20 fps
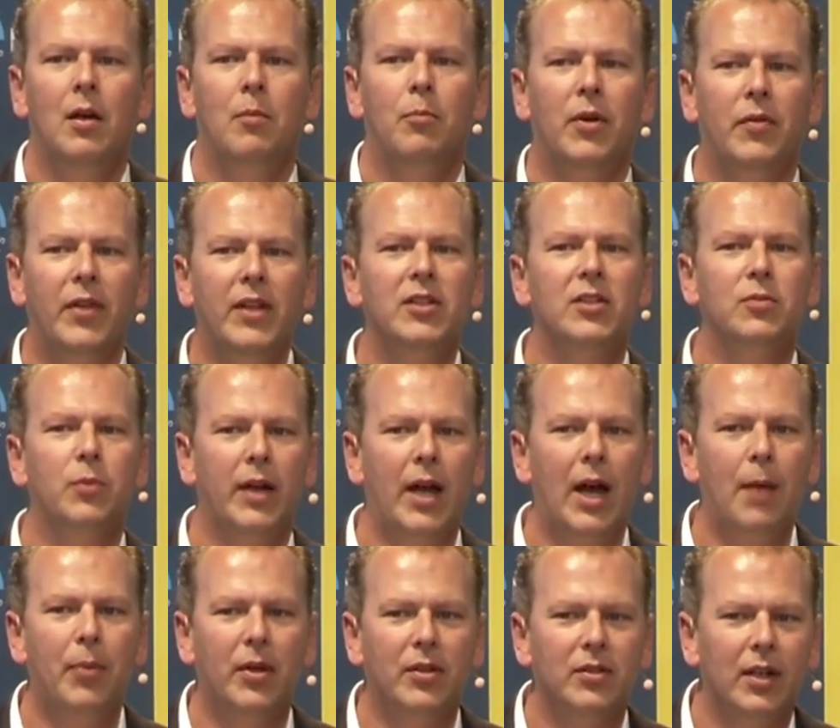But this is what
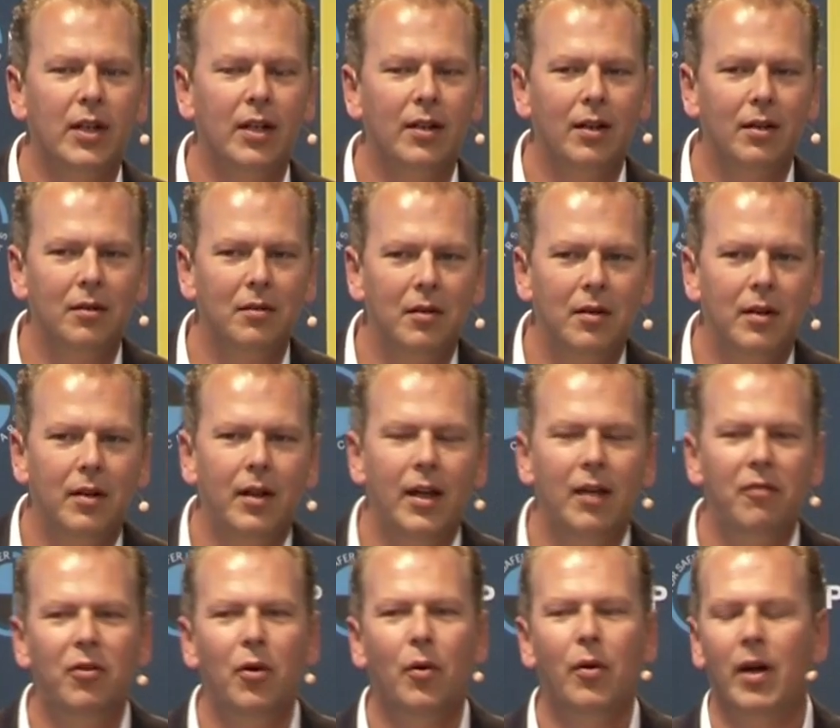happens. And
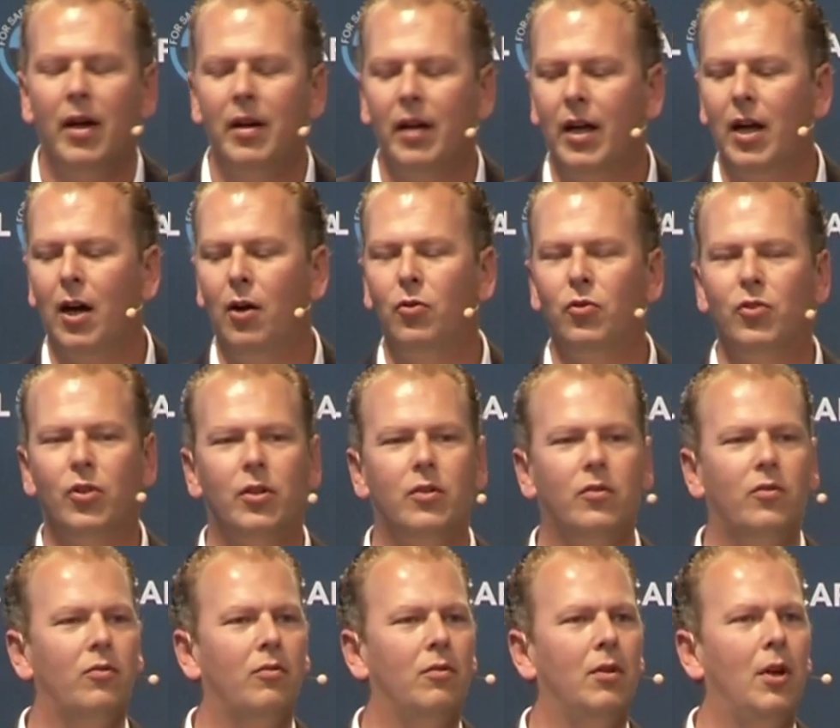if you encountered
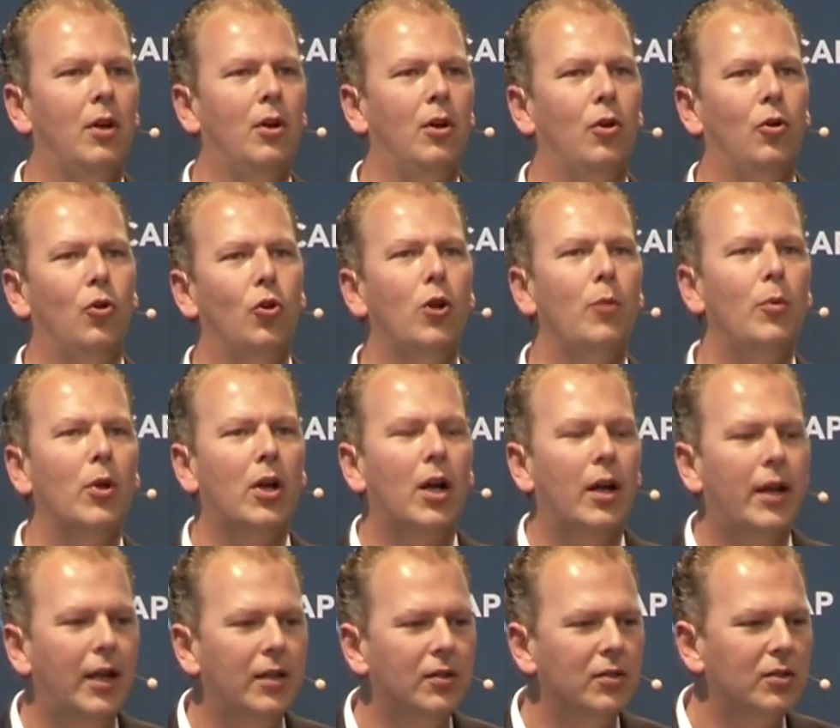normal
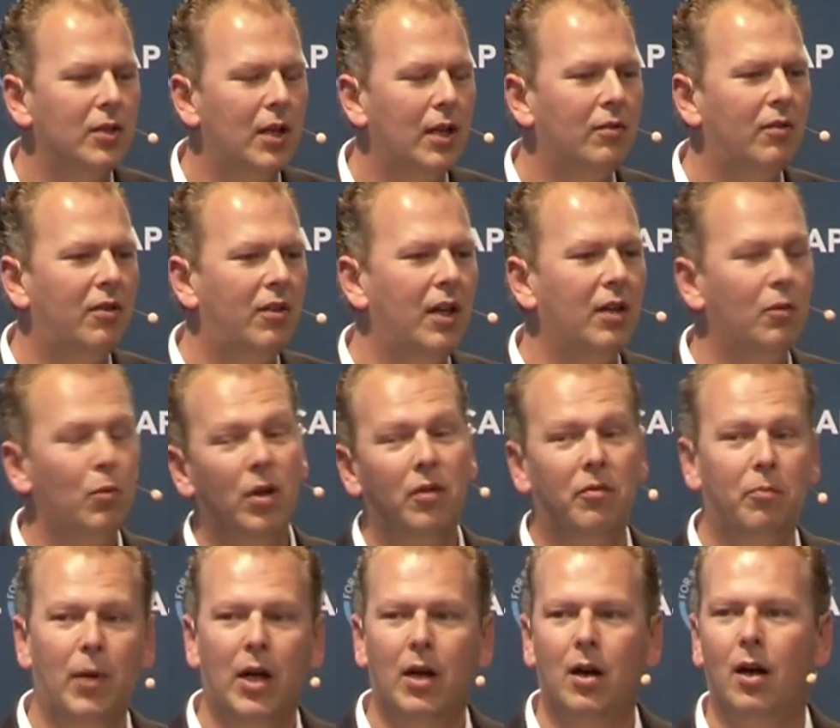cut-ins and think, well,
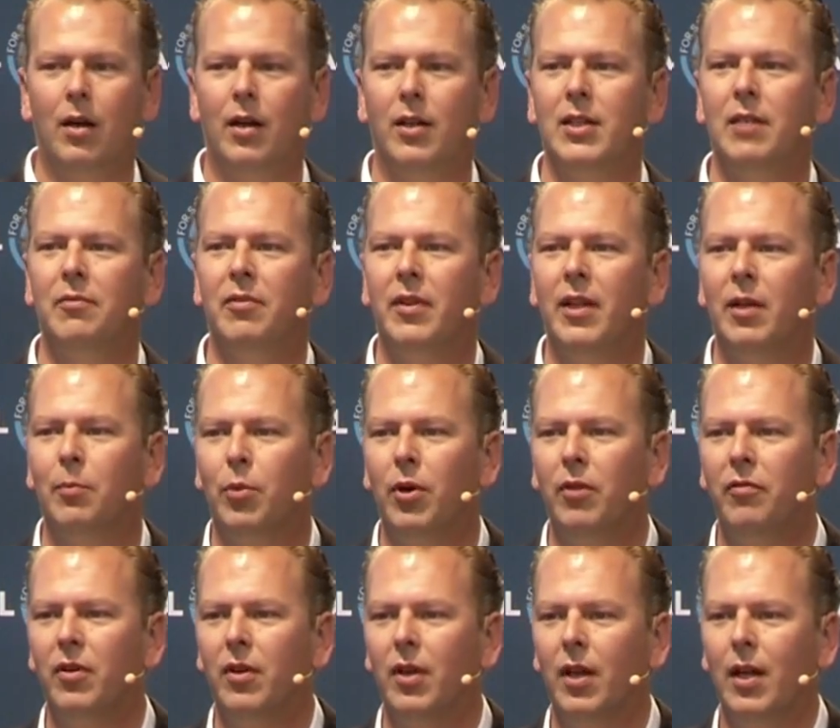my car does everything
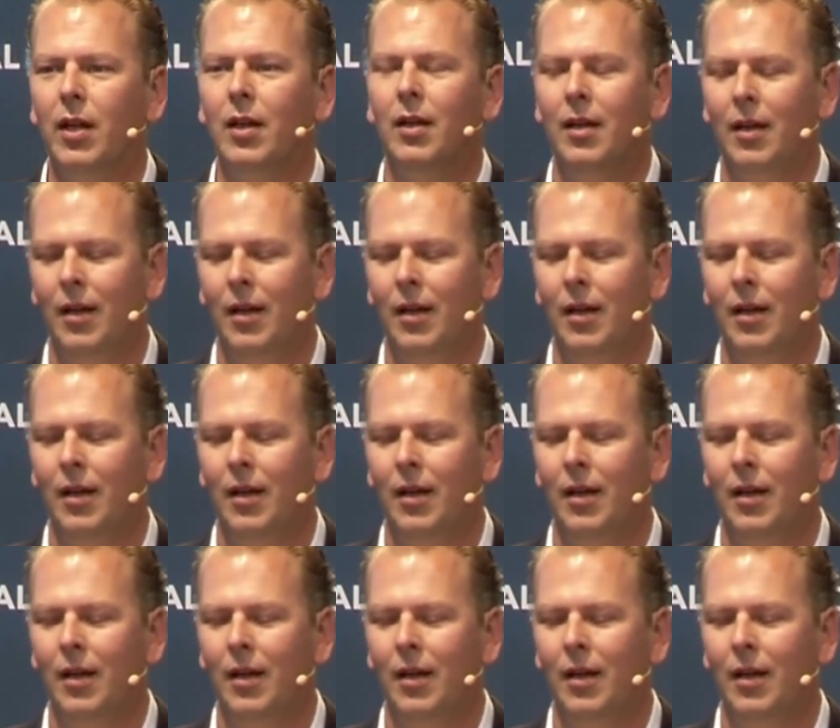perfectly,